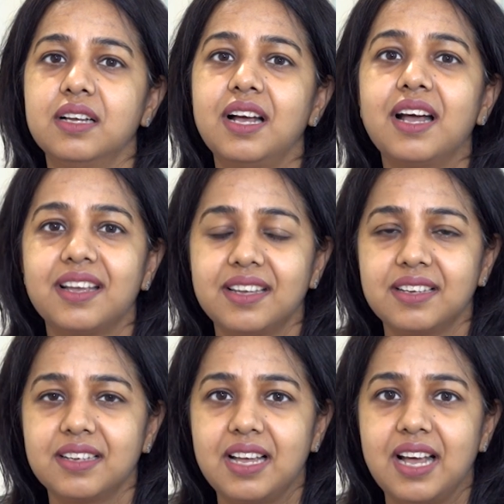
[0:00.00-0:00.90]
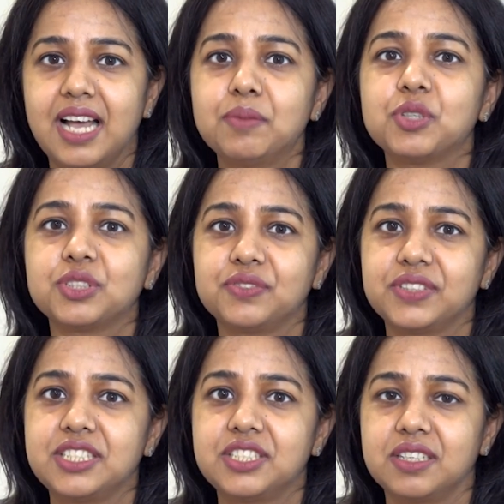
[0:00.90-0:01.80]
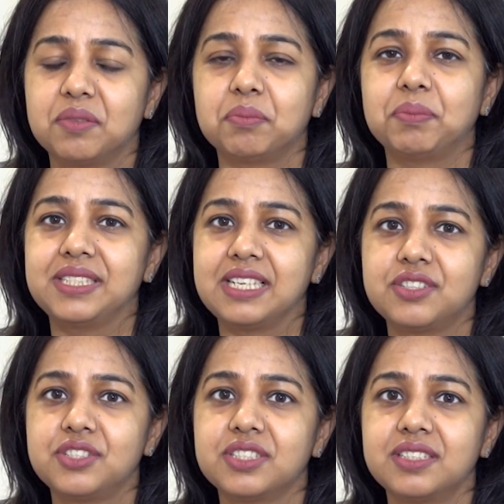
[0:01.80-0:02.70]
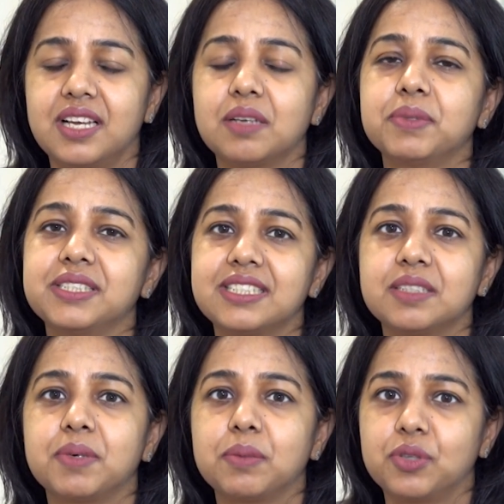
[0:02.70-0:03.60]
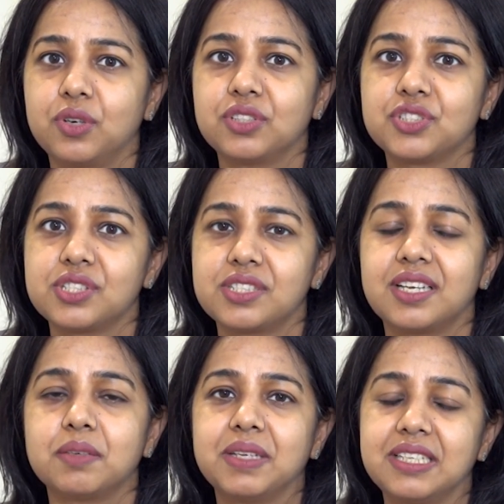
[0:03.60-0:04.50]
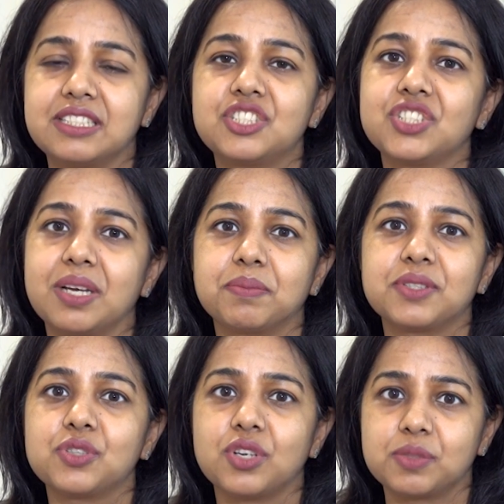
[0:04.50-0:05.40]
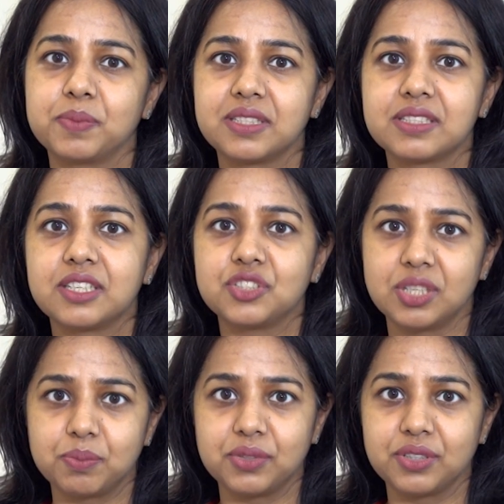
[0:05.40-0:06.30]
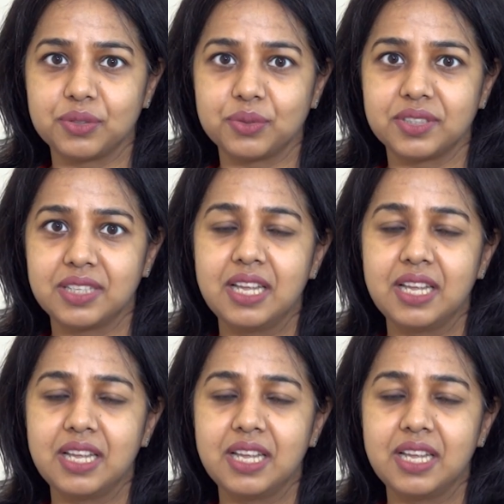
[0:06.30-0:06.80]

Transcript: Hi, I'm Dr. Vidisha, pediatrician and pediatric pulmonologist at Belenus Champion Hospital, Sarjapura Road.